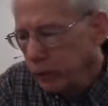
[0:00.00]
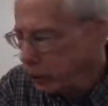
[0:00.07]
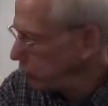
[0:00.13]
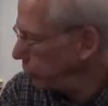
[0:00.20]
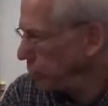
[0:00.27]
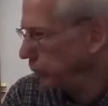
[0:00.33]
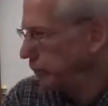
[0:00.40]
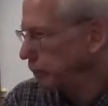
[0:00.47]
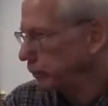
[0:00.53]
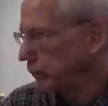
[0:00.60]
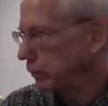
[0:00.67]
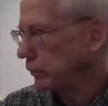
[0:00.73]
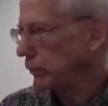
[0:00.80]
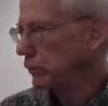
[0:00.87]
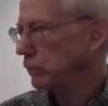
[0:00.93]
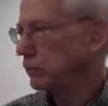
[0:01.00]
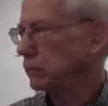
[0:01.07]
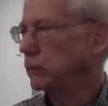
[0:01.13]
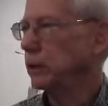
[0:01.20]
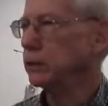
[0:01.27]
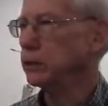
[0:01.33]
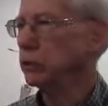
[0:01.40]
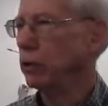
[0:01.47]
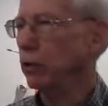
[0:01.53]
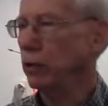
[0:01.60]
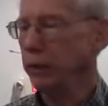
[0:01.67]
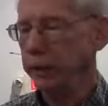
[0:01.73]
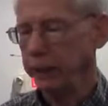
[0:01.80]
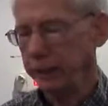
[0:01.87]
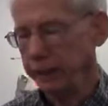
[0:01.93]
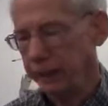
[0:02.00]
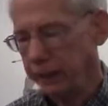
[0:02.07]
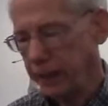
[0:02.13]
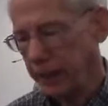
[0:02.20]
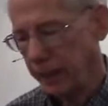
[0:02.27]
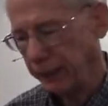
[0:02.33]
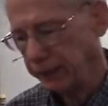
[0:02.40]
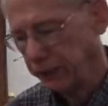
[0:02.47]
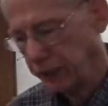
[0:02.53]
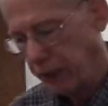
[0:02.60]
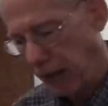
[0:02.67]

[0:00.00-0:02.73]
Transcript: and 2, let's start looking at the text. In